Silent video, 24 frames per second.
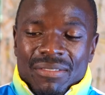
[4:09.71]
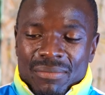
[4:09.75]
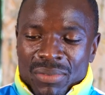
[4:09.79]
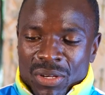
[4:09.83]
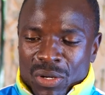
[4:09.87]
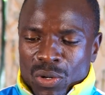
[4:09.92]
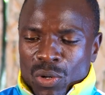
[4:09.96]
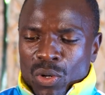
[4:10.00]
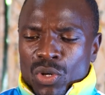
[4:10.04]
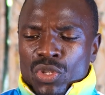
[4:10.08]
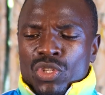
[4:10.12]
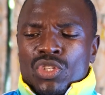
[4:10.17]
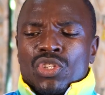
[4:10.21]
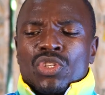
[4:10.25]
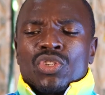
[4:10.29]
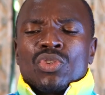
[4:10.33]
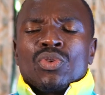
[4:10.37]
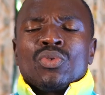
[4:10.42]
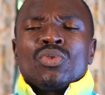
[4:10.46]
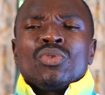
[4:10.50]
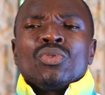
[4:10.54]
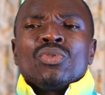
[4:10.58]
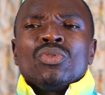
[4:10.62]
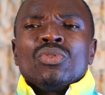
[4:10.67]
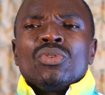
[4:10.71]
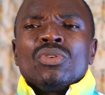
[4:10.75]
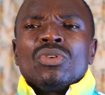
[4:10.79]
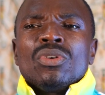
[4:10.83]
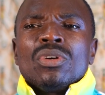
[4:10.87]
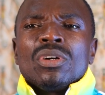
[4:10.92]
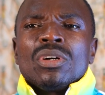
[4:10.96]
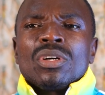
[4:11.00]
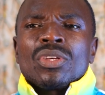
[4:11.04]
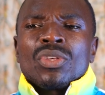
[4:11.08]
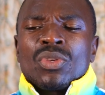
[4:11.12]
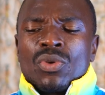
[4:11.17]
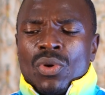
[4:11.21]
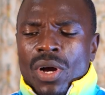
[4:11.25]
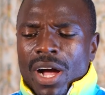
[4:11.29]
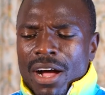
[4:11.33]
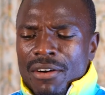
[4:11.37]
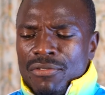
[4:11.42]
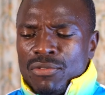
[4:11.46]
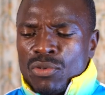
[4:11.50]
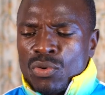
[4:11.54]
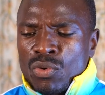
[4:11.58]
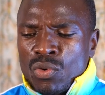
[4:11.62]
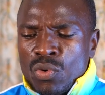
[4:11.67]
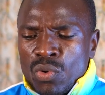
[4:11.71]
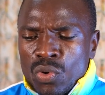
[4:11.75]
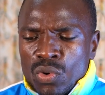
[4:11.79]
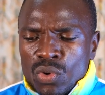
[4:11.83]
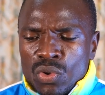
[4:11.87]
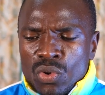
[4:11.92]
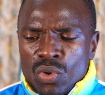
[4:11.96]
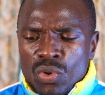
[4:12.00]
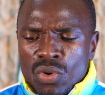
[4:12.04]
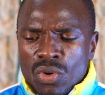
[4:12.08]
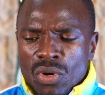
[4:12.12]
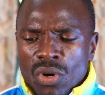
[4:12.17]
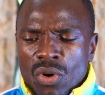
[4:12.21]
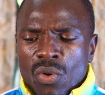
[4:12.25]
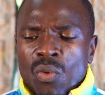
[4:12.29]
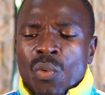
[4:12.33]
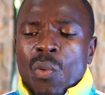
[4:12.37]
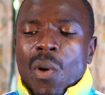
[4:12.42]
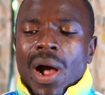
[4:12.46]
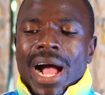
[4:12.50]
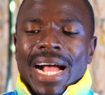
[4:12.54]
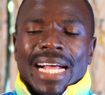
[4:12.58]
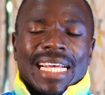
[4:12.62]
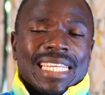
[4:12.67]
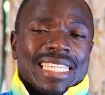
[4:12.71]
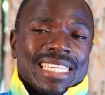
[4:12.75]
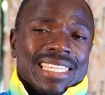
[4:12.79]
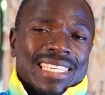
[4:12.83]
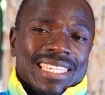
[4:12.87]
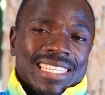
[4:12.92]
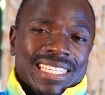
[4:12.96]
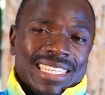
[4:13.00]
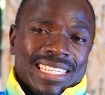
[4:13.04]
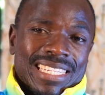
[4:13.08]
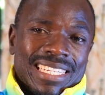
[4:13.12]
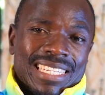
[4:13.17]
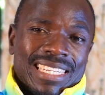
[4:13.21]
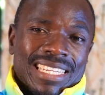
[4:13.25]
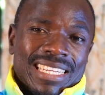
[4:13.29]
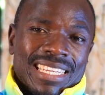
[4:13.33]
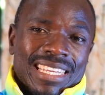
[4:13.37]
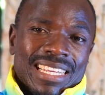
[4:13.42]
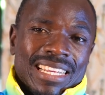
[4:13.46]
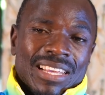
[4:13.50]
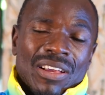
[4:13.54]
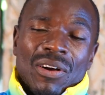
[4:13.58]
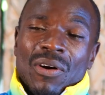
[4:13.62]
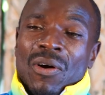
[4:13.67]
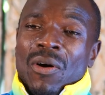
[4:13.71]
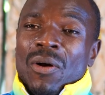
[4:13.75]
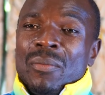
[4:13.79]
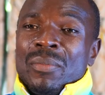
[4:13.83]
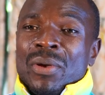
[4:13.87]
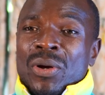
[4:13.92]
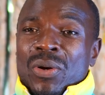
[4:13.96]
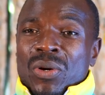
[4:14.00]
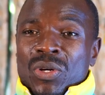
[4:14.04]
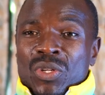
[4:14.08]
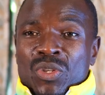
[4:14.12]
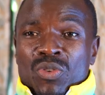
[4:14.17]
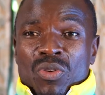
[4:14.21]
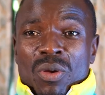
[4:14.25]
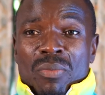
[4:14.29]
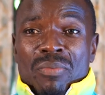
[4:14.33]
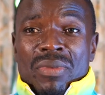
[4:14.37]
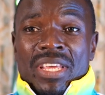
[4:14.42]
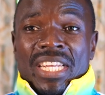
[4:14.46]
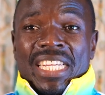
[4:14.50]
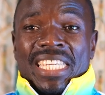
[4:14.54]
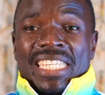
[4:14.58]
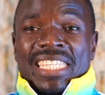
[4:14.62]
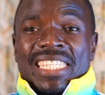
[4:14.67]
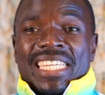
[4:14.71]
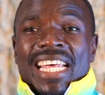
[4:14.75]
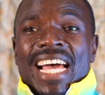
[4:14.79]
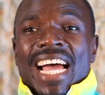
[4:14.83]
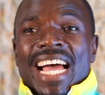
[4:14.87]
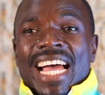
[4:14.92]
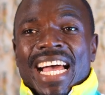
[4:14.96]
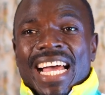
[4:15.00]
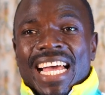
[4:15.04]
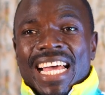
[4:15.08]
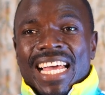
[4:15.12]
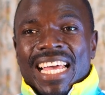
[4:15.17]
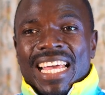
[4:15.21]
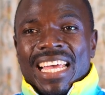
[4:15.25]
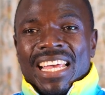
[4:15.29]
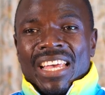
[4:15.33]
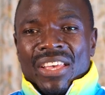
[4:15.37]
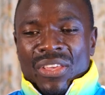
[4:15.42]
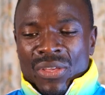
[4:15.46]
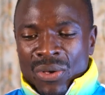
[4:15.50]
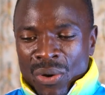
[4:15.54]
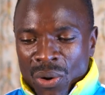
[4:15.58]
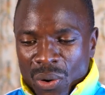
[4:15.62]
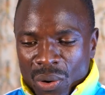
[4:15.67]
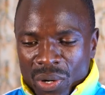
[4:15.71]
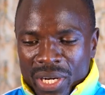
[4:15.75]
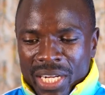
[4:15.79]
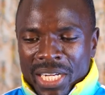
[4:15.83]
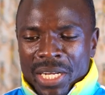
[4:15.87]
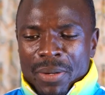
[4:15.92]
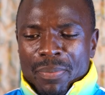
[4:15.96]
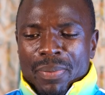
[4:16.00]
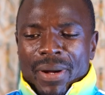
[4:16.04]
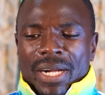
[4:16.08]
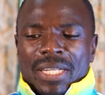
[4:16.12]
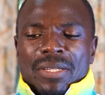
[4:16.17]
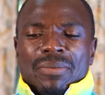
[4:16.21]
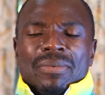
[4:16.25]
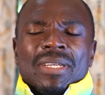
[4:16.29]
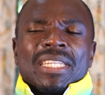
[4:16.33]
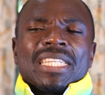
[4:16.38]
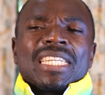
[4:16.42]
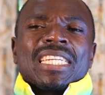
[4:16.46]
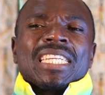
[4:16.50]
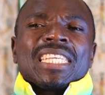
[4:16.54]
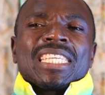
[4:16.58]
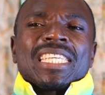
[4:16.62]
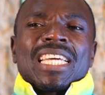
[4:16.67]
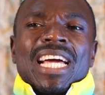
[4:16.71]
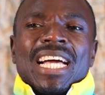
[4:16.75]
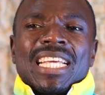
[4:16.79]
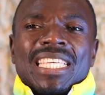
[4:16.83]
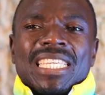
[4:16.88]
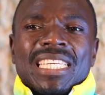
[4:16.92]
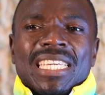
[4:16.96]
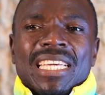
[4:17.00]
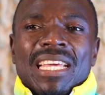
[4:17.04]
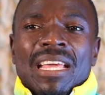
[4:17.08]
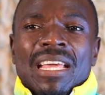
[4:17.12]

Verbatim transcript: because you, you have good works, or because you're a minister, you hold a department in church,